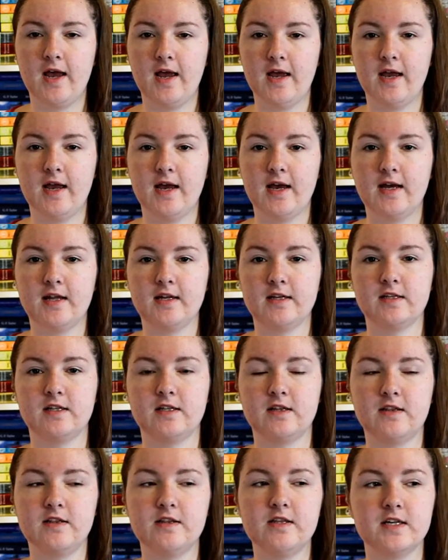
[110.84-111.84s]
and
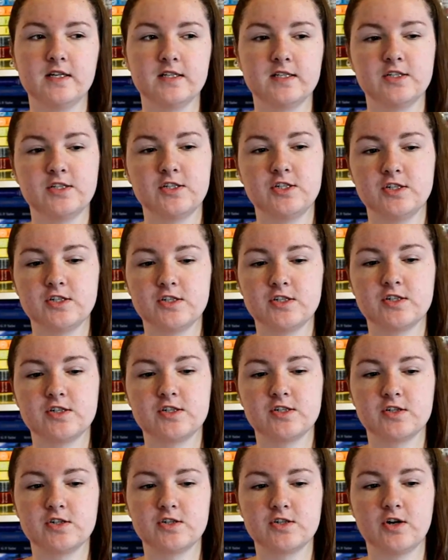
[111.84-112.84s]
this
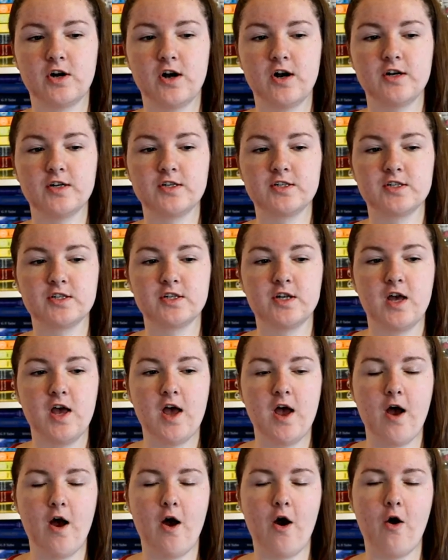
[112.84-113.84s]
just starts
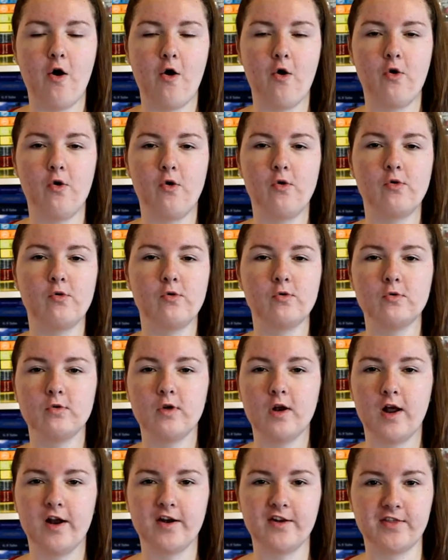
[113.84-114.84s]
a whole
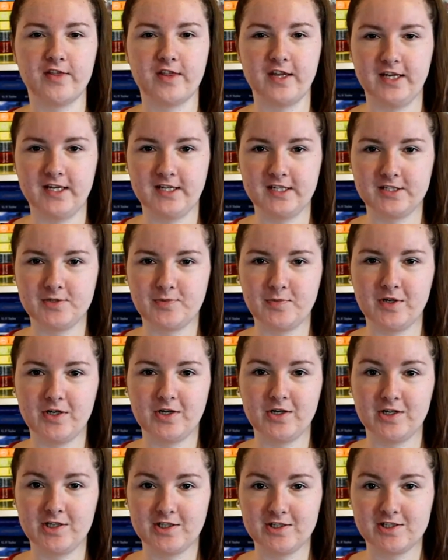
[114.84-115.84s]
lot of things
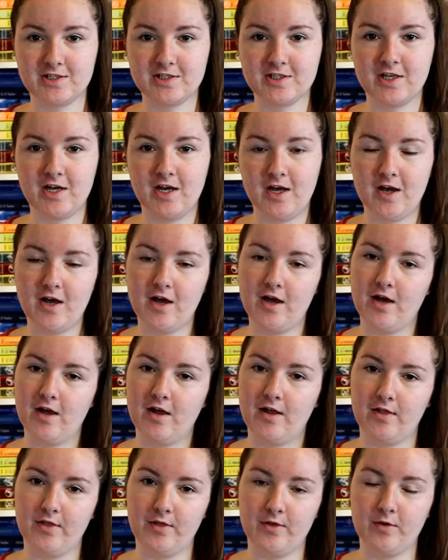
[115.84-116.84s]
because
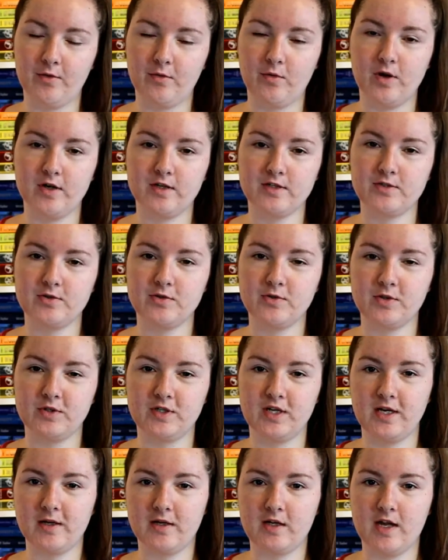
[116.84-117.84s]
the ones who
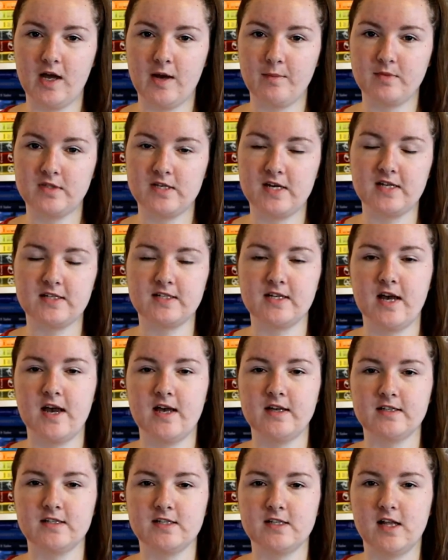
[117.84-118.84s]
kidnapped
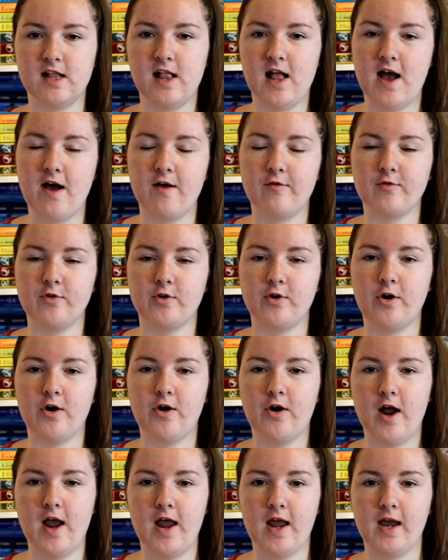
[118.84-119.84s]
Tessa is still after
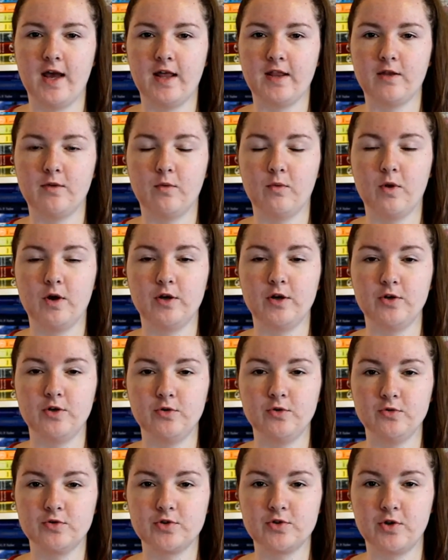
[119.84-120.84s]
her and they want to
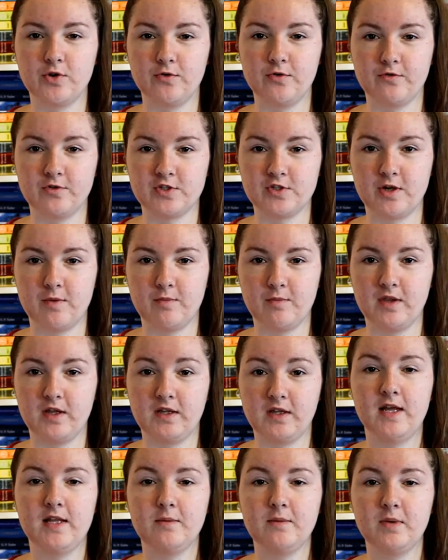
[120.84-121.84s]
use her for
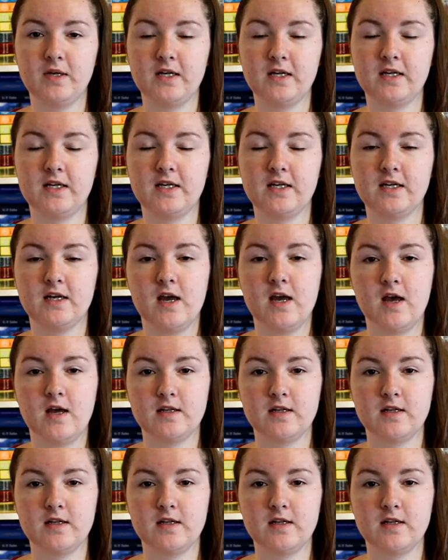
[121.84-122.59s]
something. In the beginning,